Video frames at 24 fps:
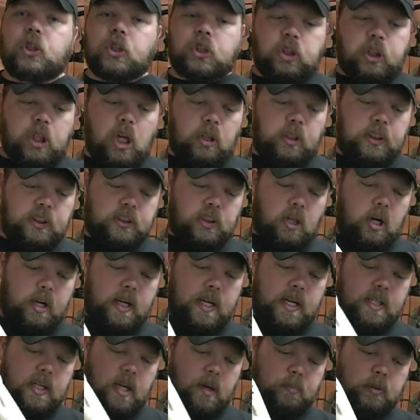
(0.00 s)
slowly start
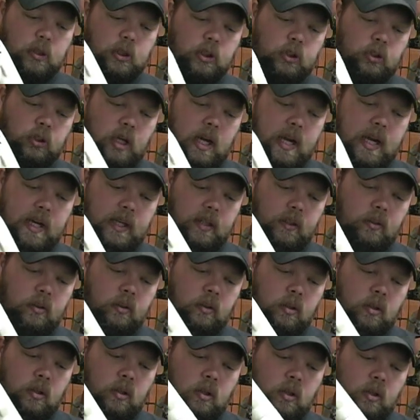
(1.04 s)
heating up your string
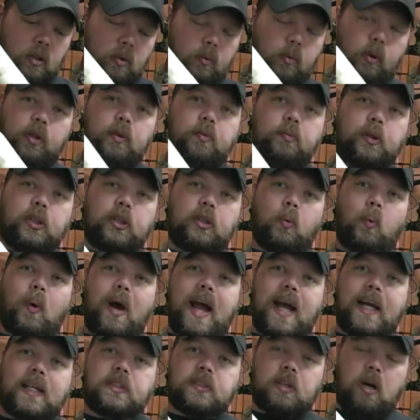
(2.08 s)
where you put the
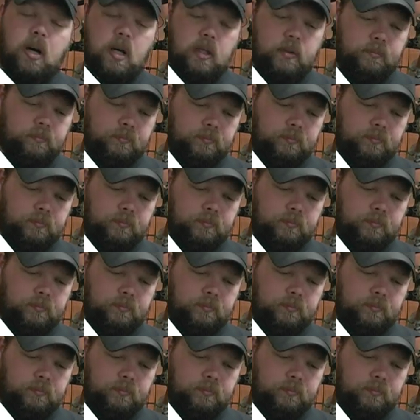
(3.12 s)
wax on.